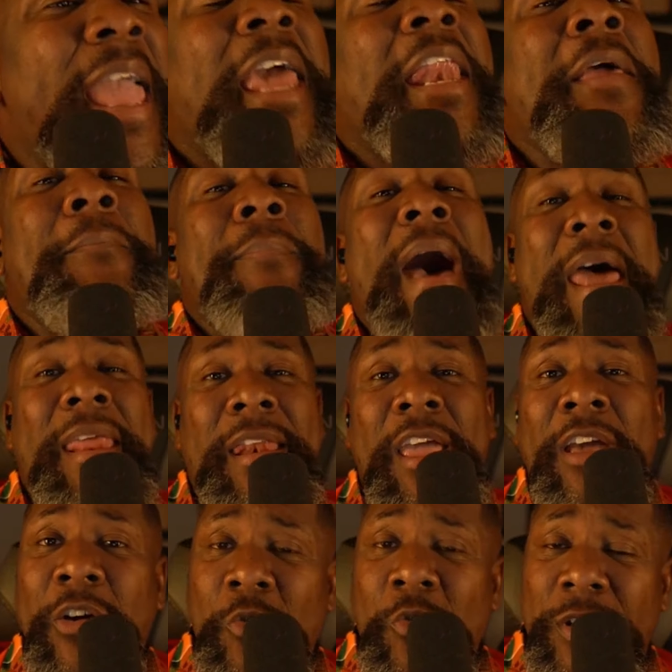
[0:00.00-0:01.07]
Anybody
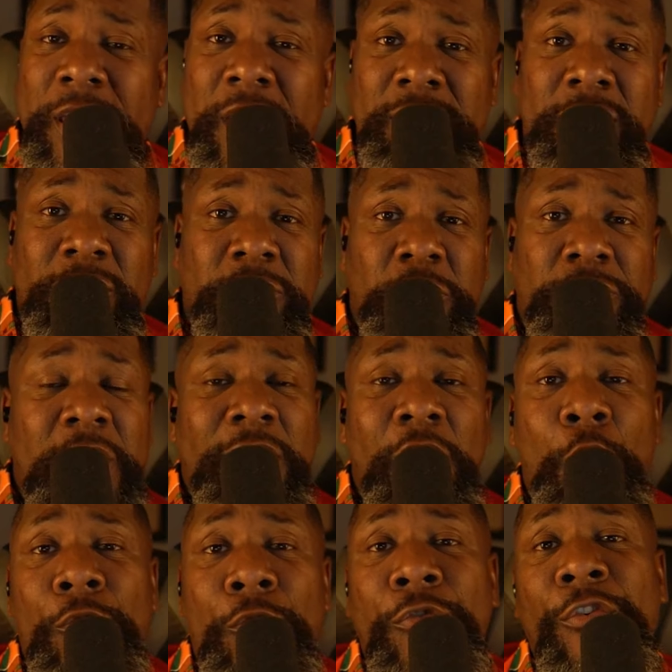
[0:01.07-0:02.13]
that go against the truth, they
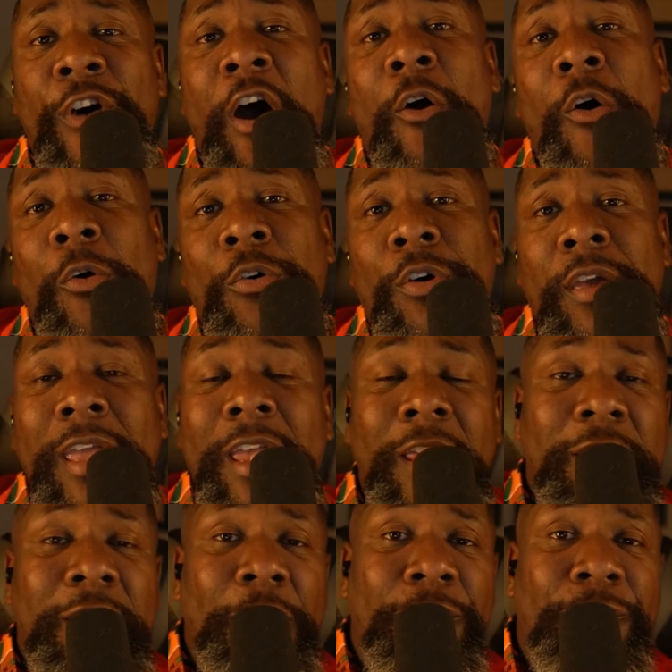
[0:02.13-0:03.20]
gonna fall
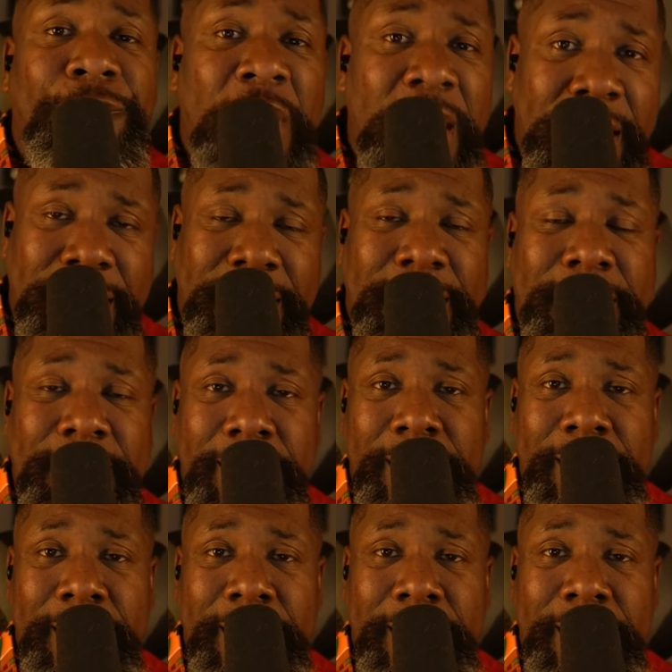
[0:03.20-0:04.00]
in defeat.